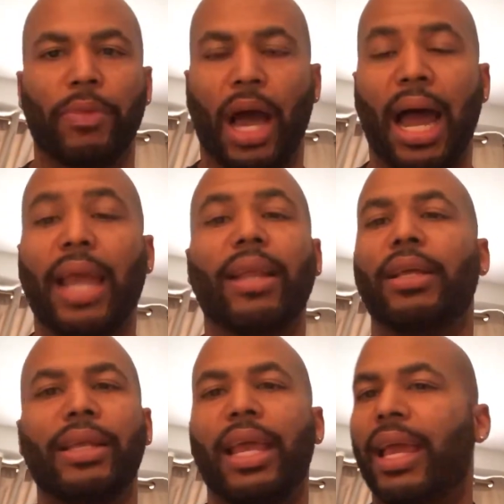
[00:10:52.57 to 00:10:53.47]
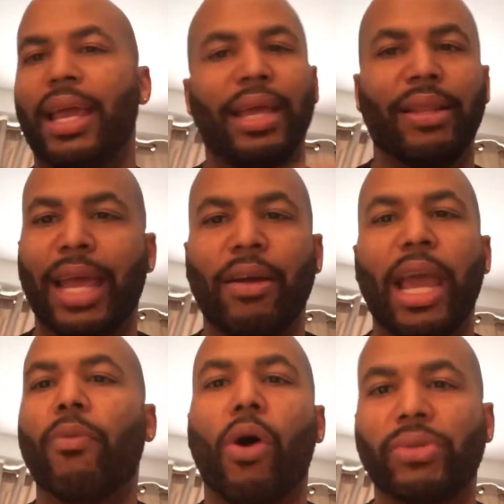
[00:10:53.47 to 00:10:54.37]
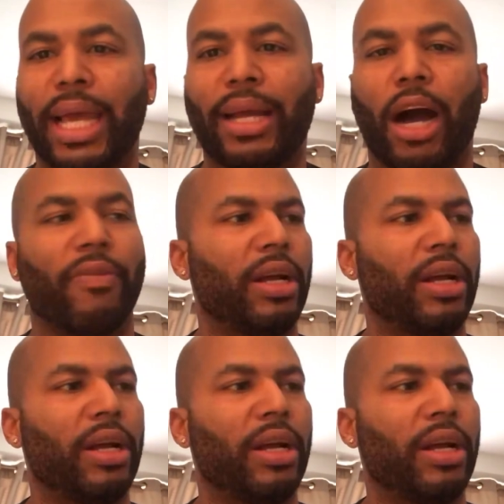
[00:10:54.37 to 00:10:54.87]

All right, it, it, it, it won't take off.